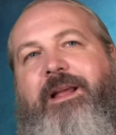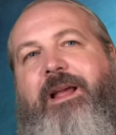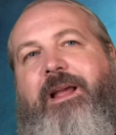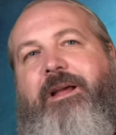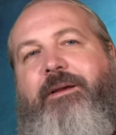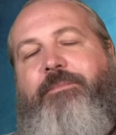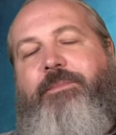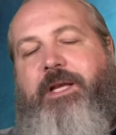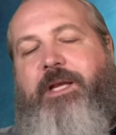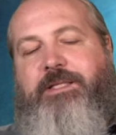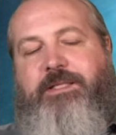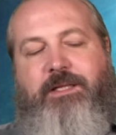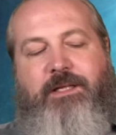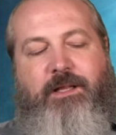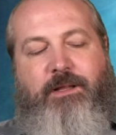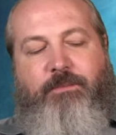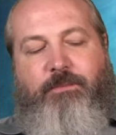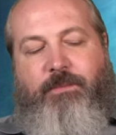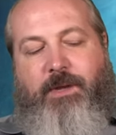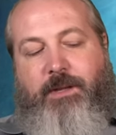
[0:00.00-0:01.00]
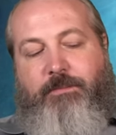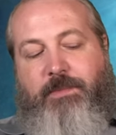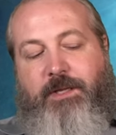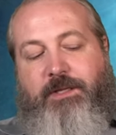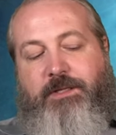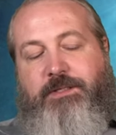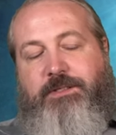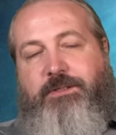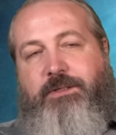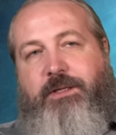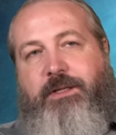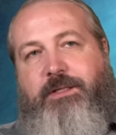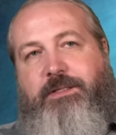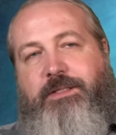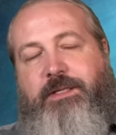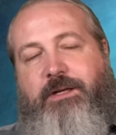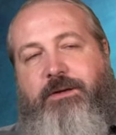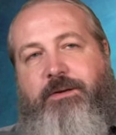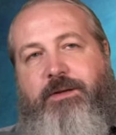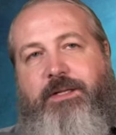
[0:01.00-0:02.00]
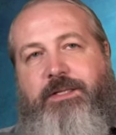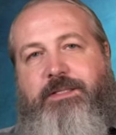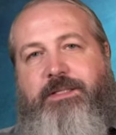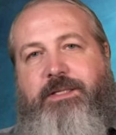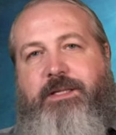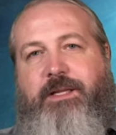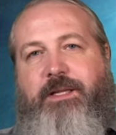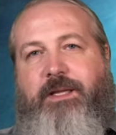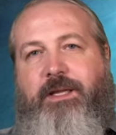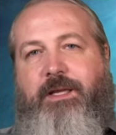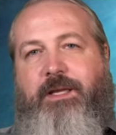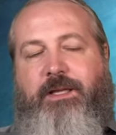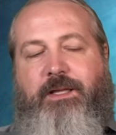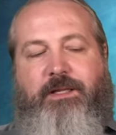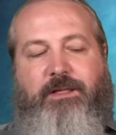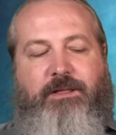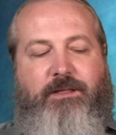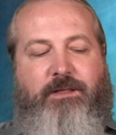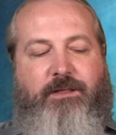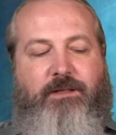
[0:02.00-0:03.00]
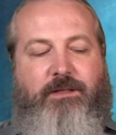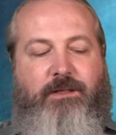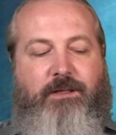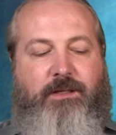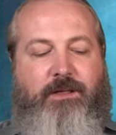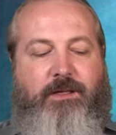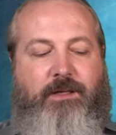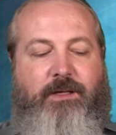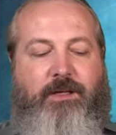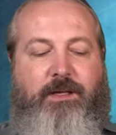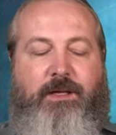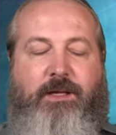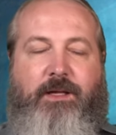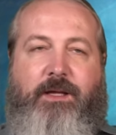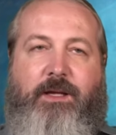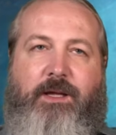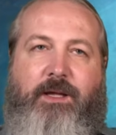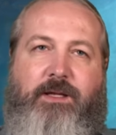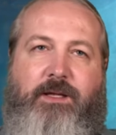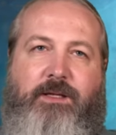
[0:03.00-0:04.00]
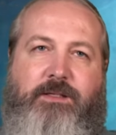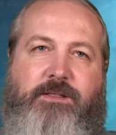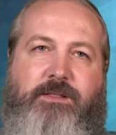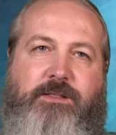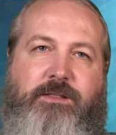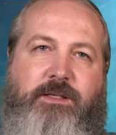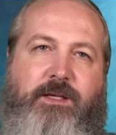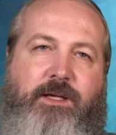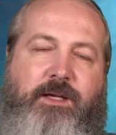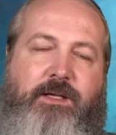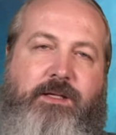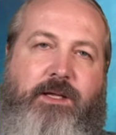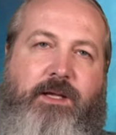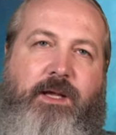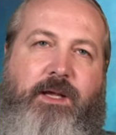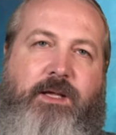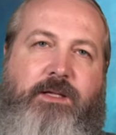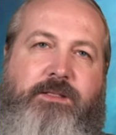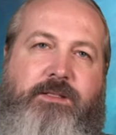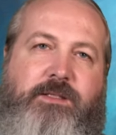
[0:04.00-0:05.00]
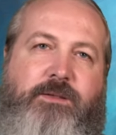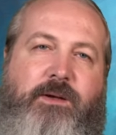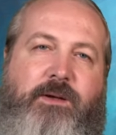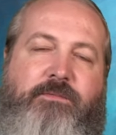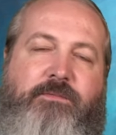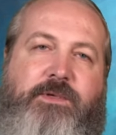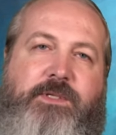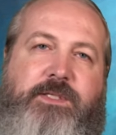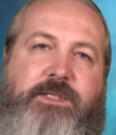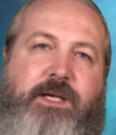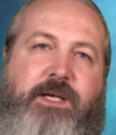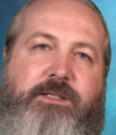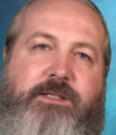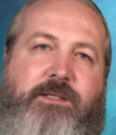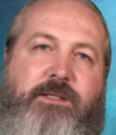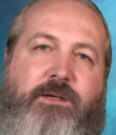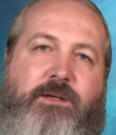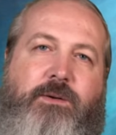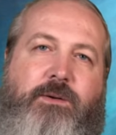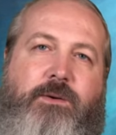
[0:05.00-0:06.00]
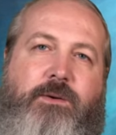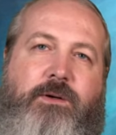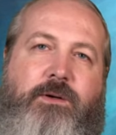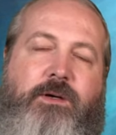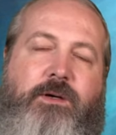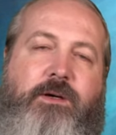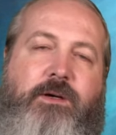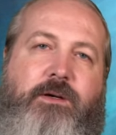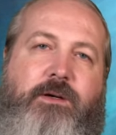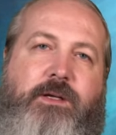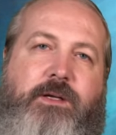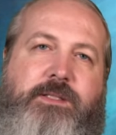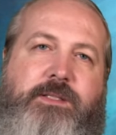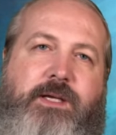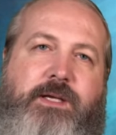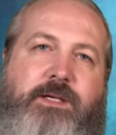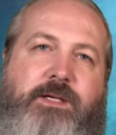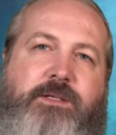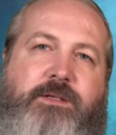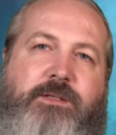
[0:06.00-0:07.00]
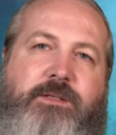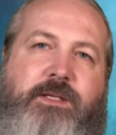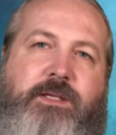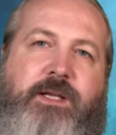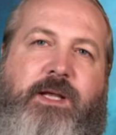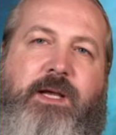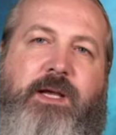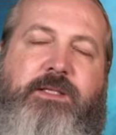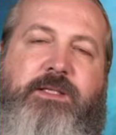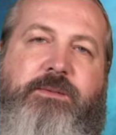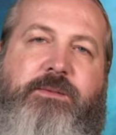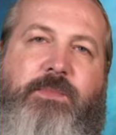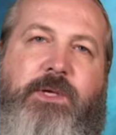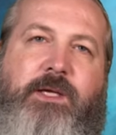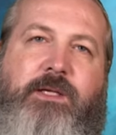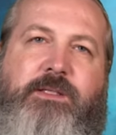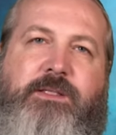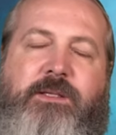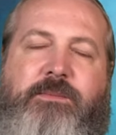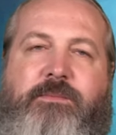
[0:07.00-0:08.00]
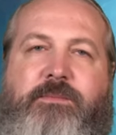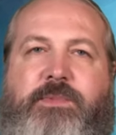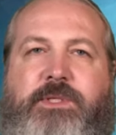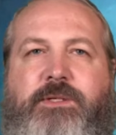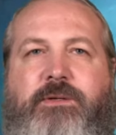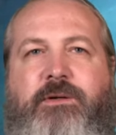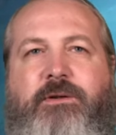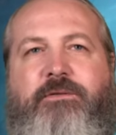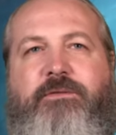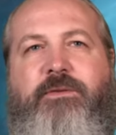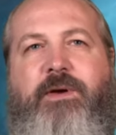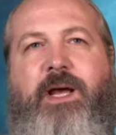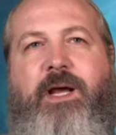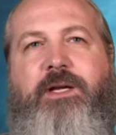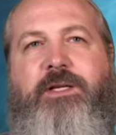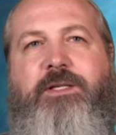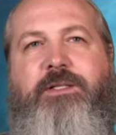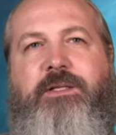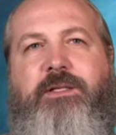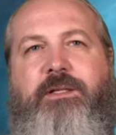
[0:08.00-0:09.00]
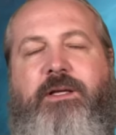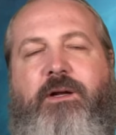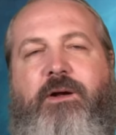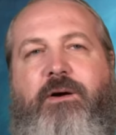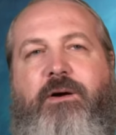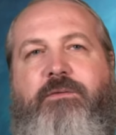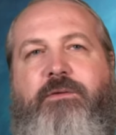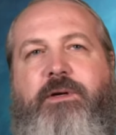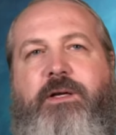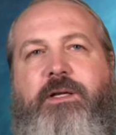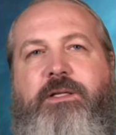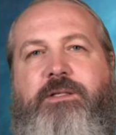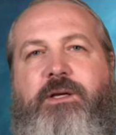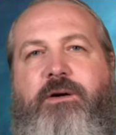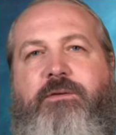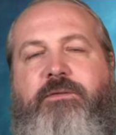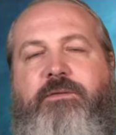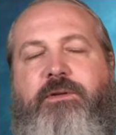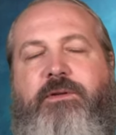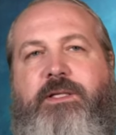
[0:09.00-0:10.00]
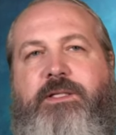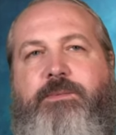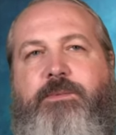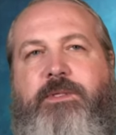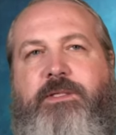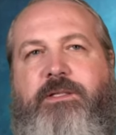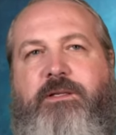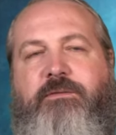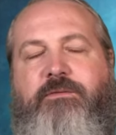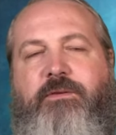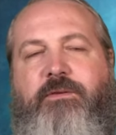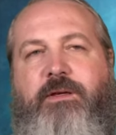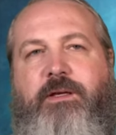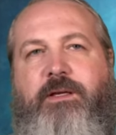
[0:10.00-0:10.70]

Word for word: Basically, my ministry, Integrity Syndicate, is to emphasize the core essentials and not to be some sort of faction that is overly specific